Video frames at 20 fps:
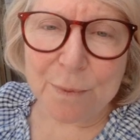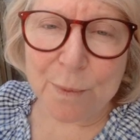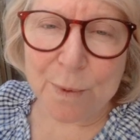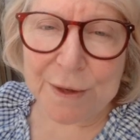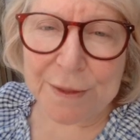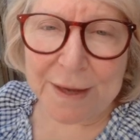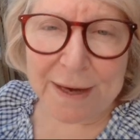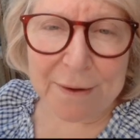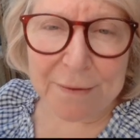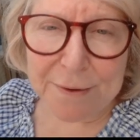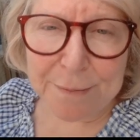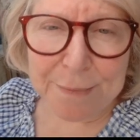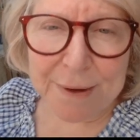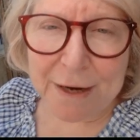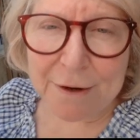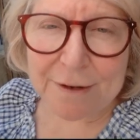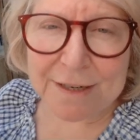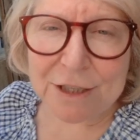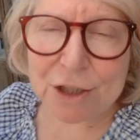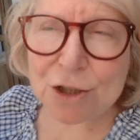without the
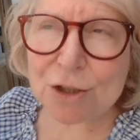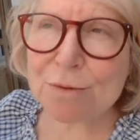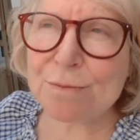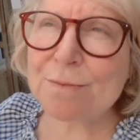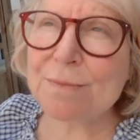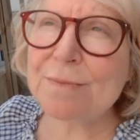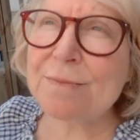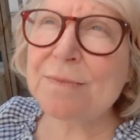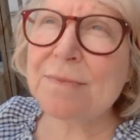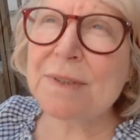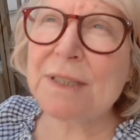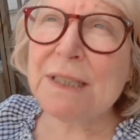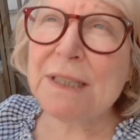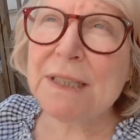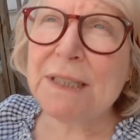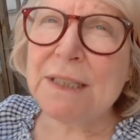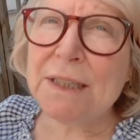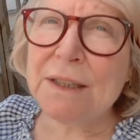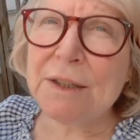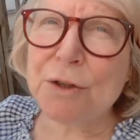parish,
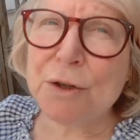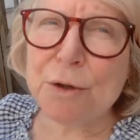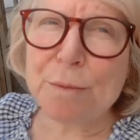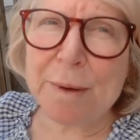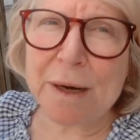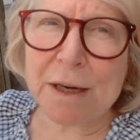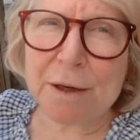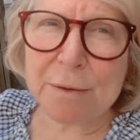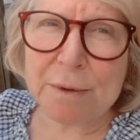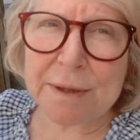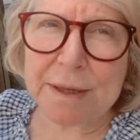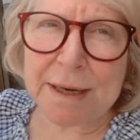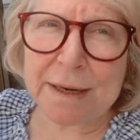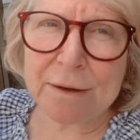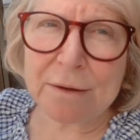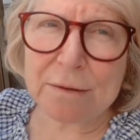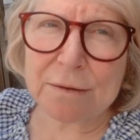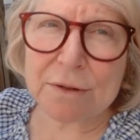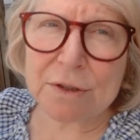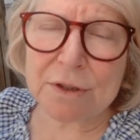who am I
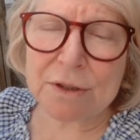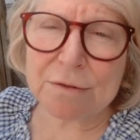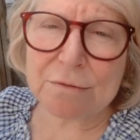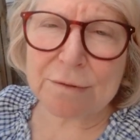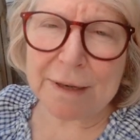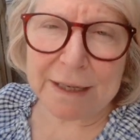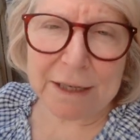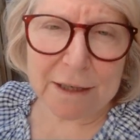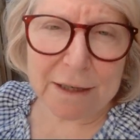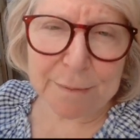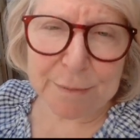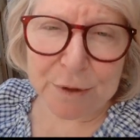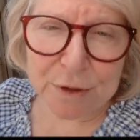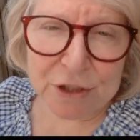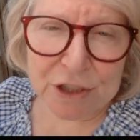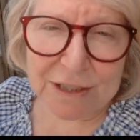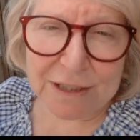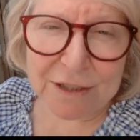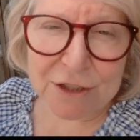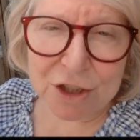without regular
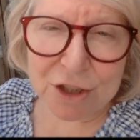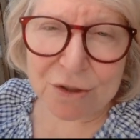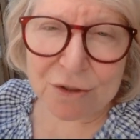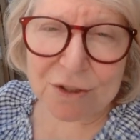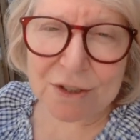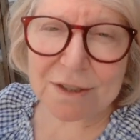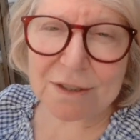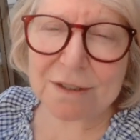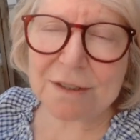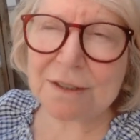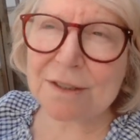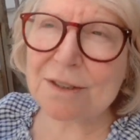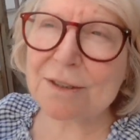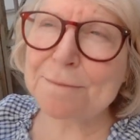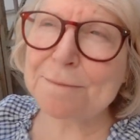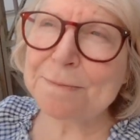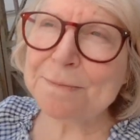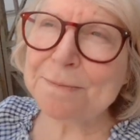priestly duties,